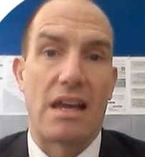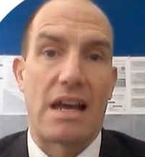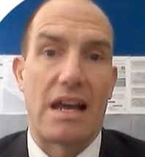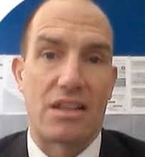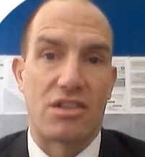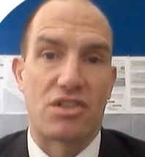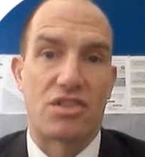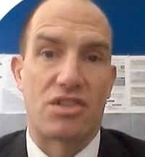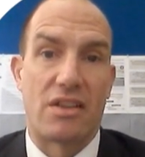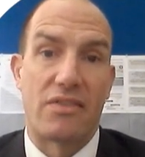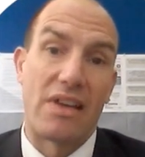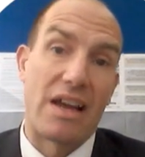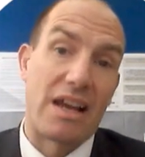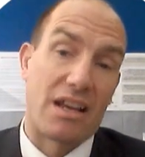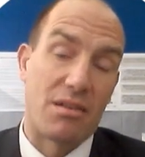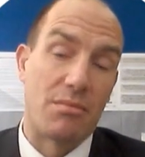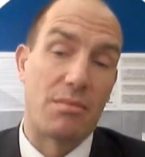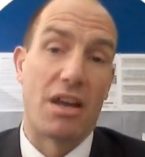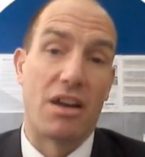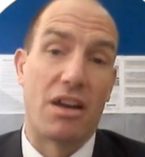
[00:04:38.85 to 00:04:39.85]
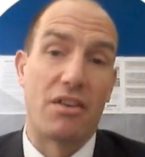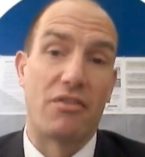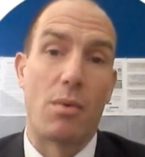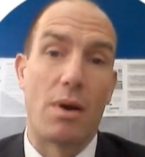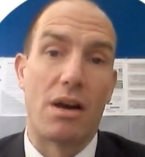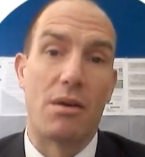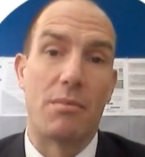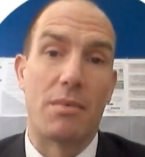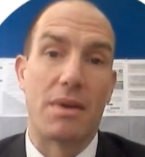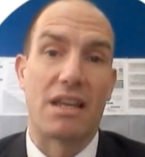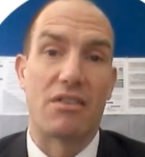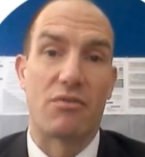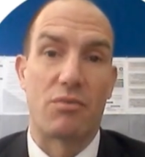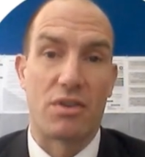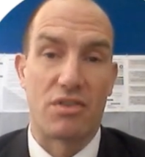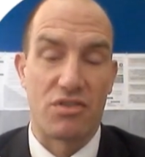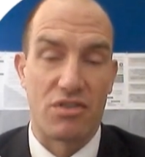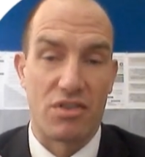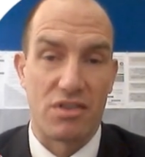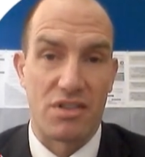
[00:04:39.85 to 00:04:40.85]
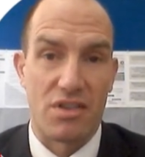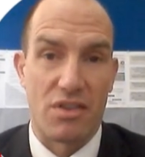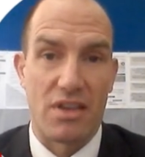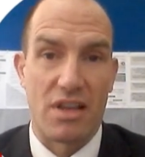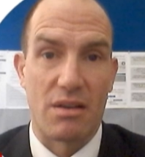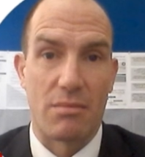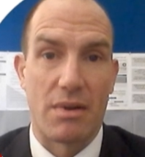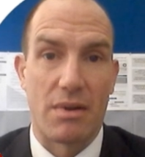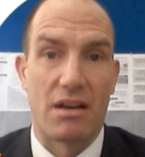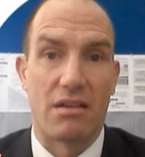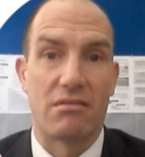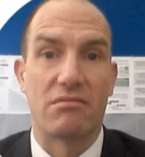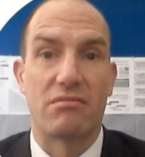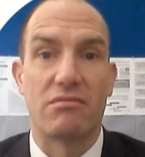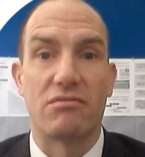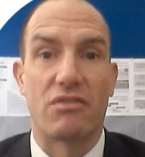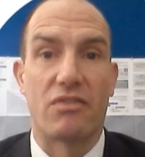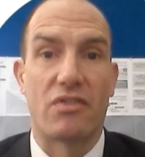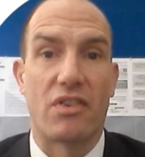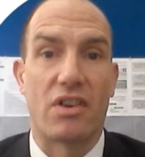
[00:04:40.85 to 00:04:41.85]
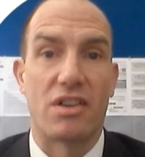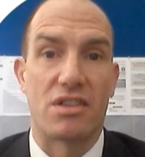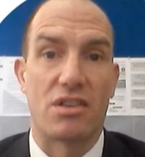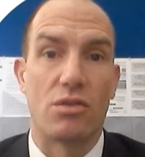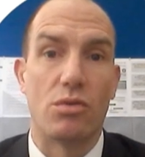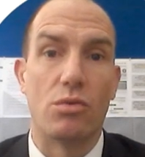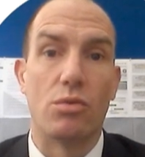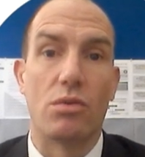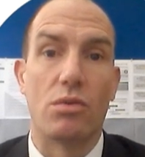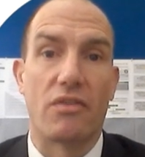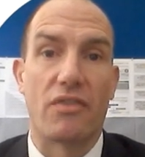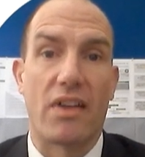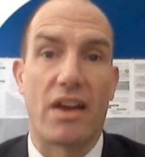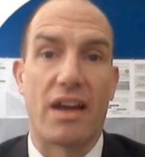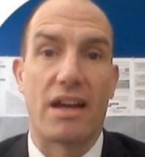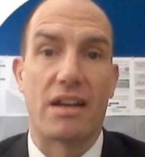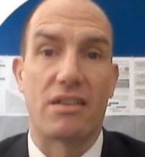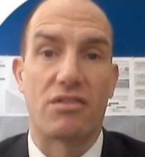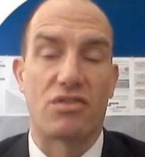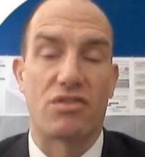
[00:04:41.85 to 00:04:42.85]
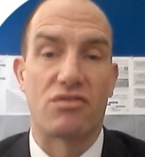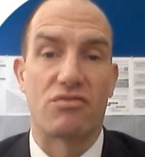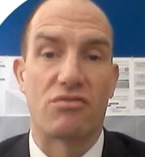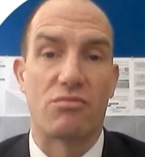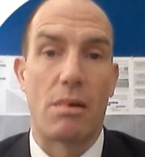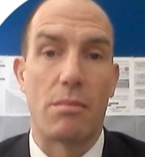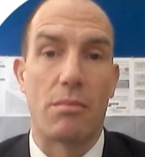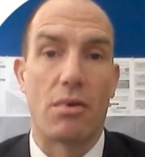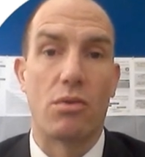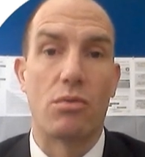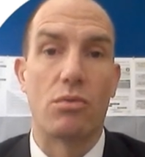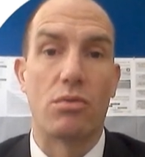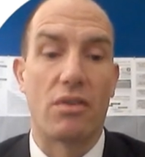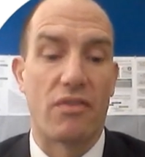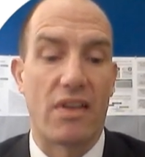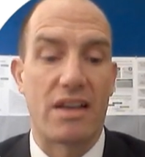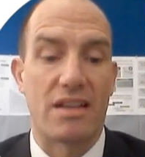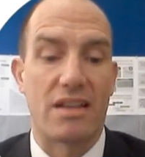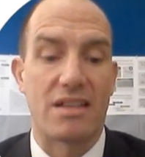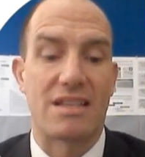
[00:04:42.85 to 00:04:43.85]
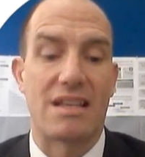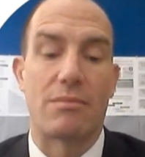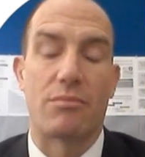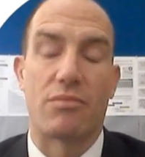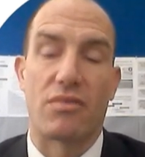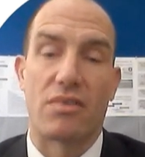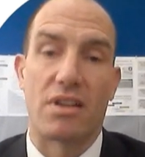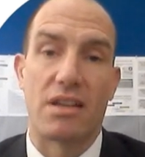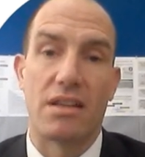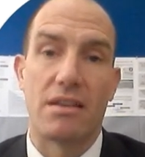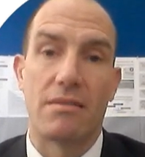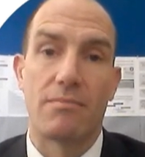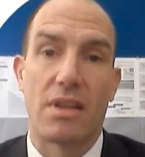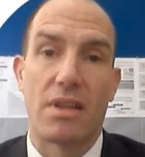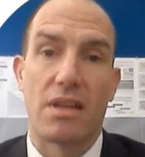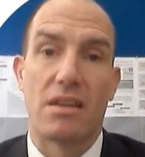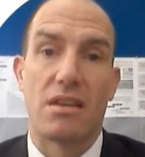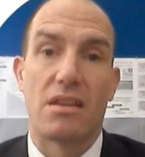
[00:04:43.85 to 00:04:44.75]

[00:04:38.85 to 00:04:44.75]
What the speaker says: Actually, that can be overwhelming if we're trying to think about revising all of that and trying to remember all of that separately.